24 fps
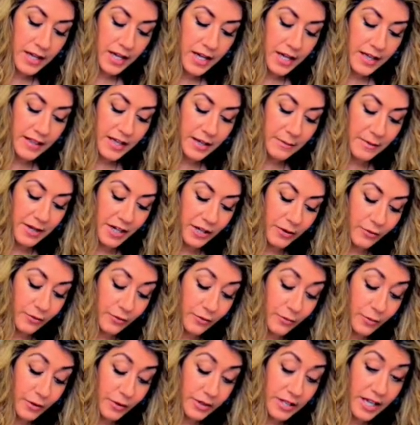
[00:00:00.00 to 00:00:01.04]
And
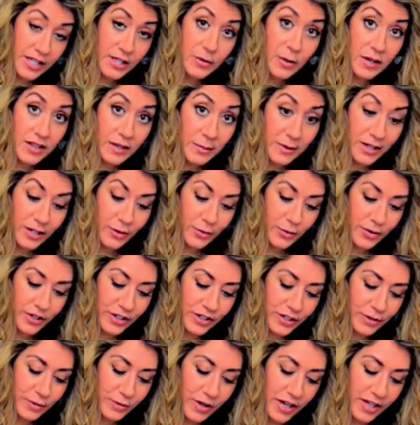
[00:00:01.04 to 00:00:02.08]
that's why they make a
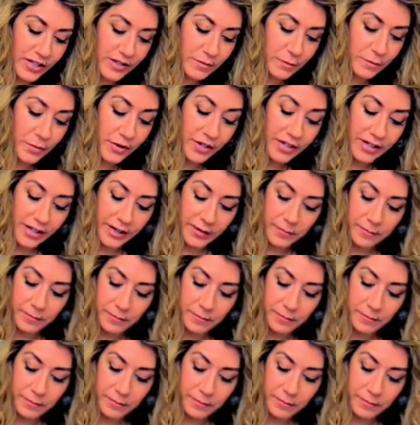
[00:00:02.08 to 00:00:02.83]
really great pudding.